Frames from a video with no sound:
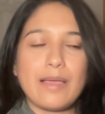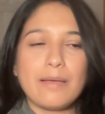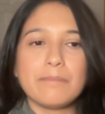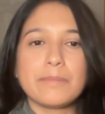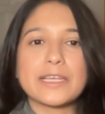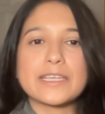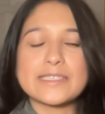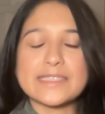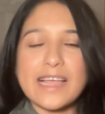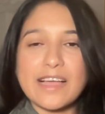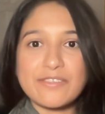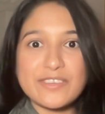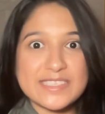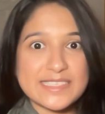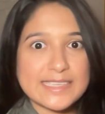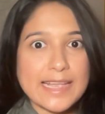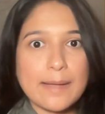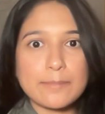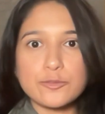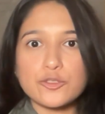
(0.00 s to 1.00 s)
because they have
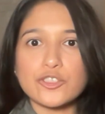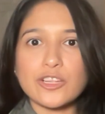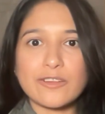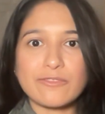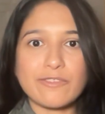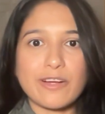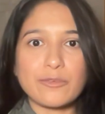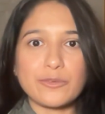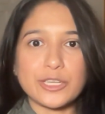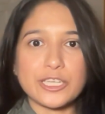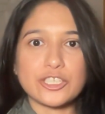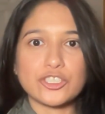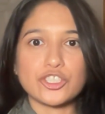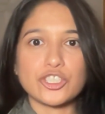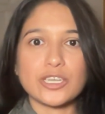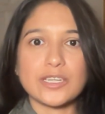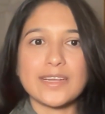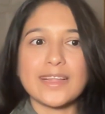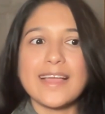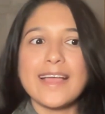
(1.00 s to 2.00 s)
established that
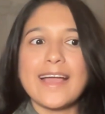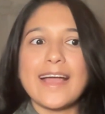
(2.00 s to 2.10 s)
foundation.